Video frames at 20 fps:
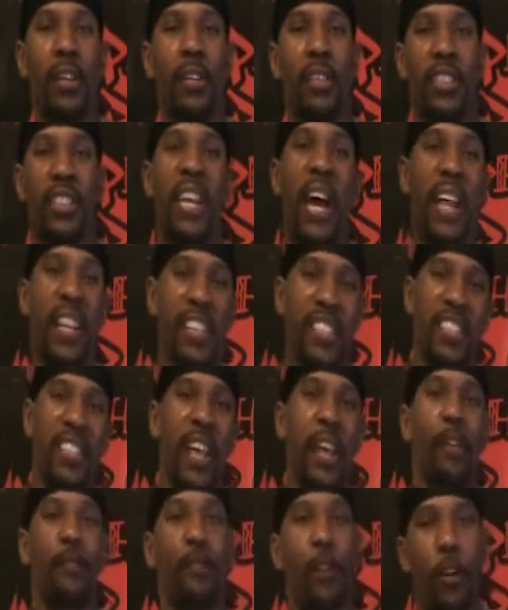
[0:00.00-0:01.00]
Solid
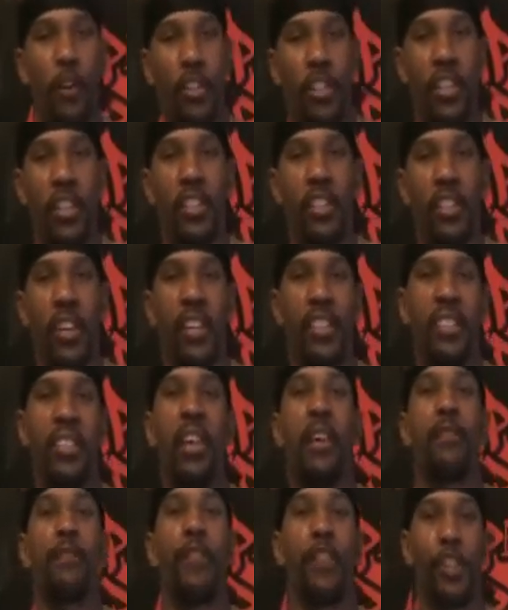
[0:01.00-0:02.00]
Snake versus
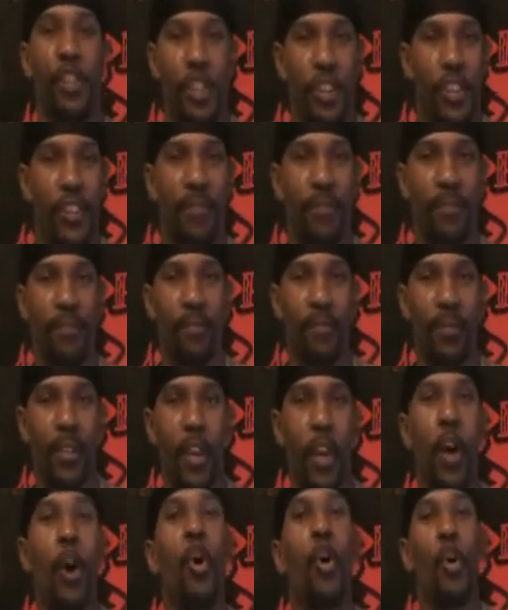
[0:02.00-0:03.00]
Sam Fisher.
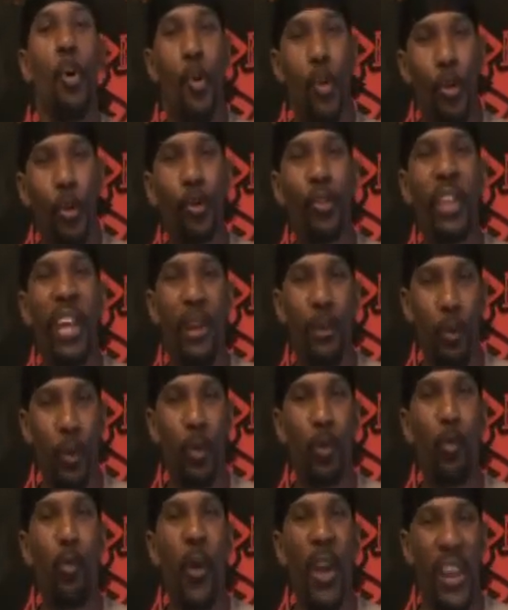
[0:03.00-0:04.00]
Who do you think
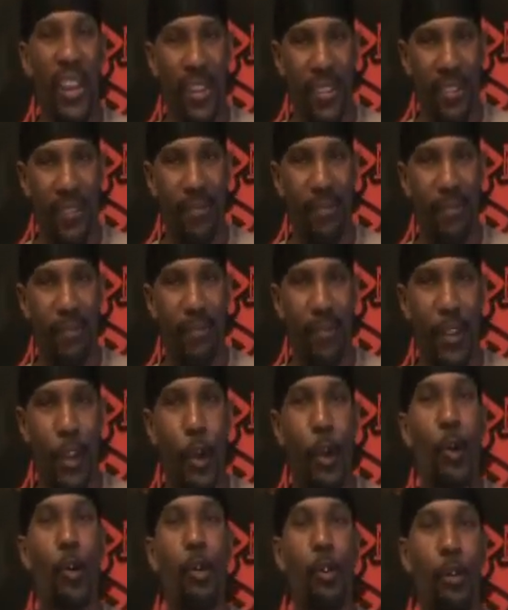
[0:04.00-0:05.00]
would win?
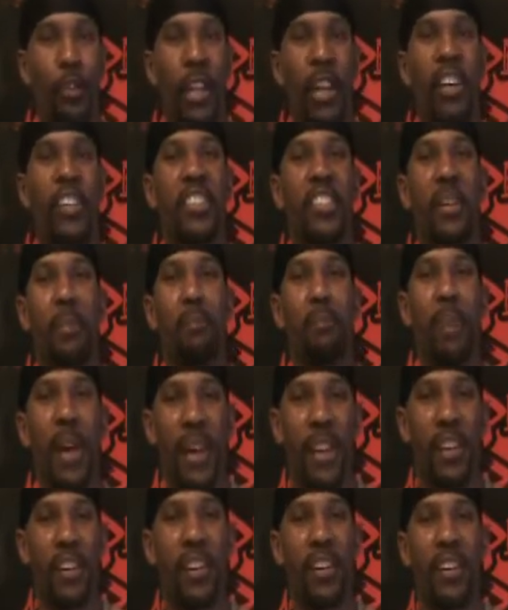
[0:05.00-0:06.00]
Who do you think is the
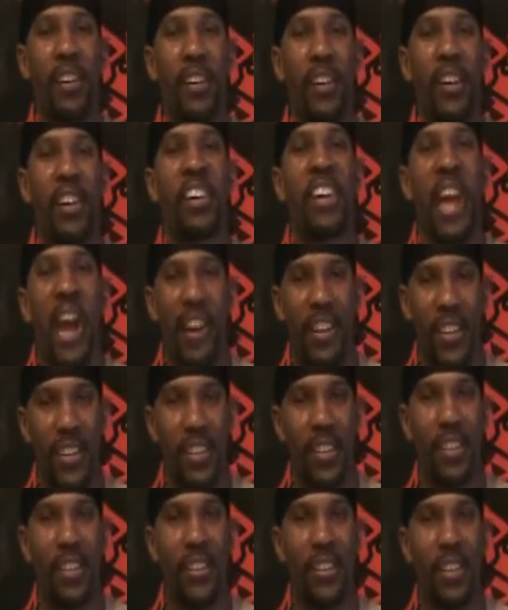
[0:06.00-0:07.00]
better
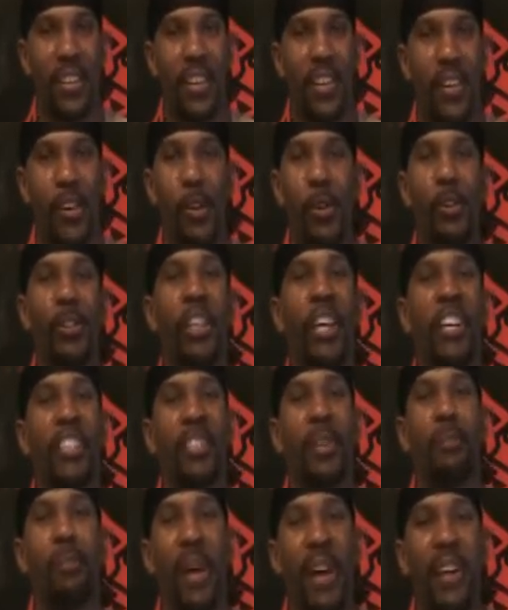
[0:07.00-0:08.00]
character? Who do you think
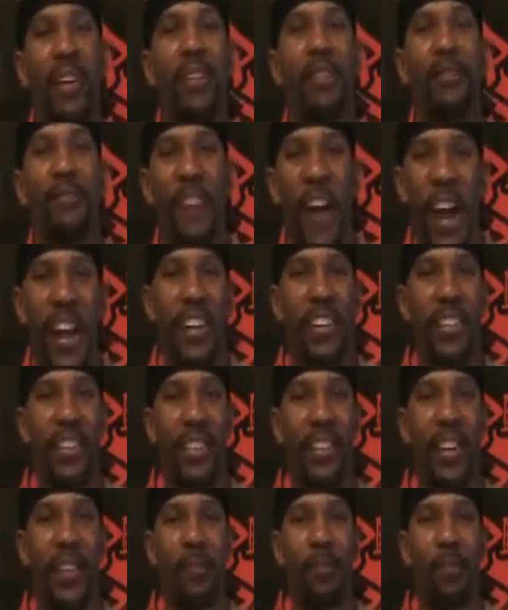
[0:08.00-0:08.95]
is the better fighter?